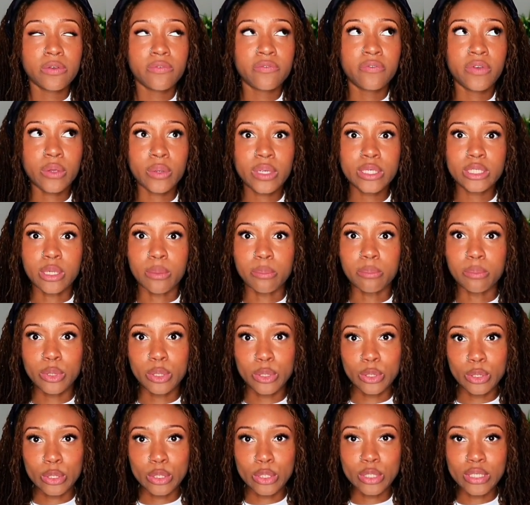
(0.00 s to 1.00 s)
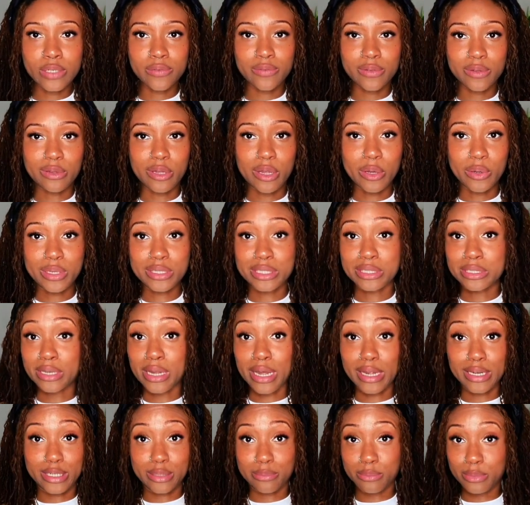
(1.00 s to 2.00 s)
very demure, even though it's
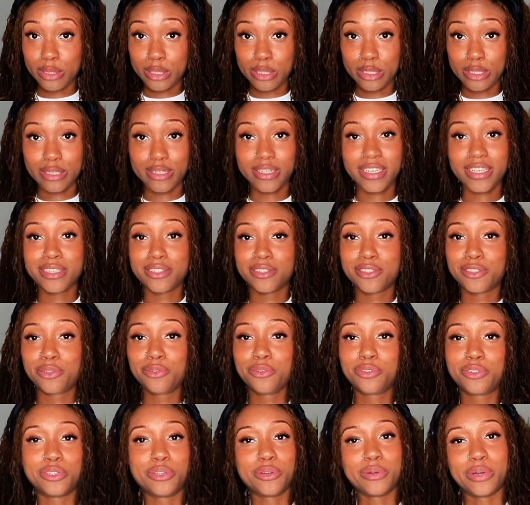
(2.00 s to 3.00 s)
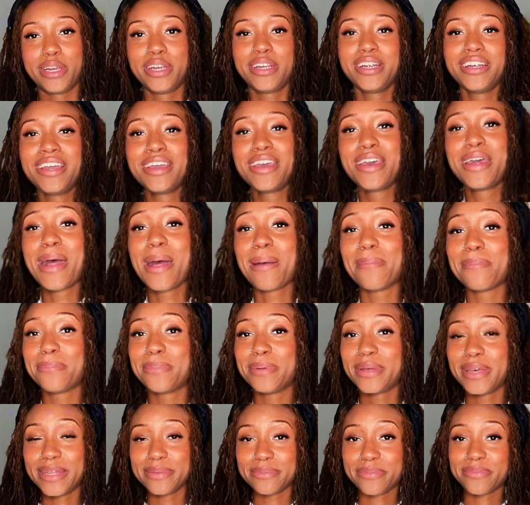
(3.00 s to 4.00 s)
not demure, it's too short.
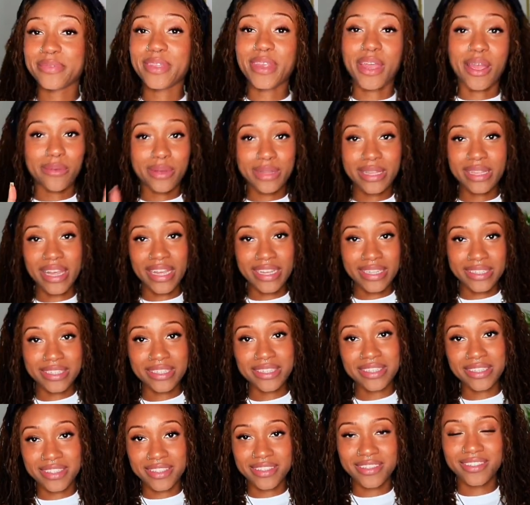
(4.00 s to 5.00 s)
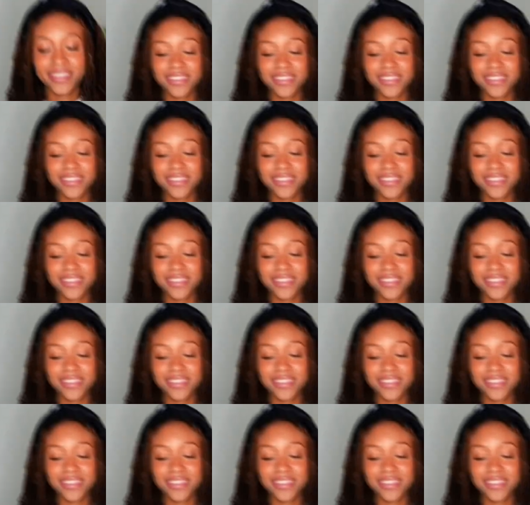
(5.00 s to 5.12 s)
But I really like this.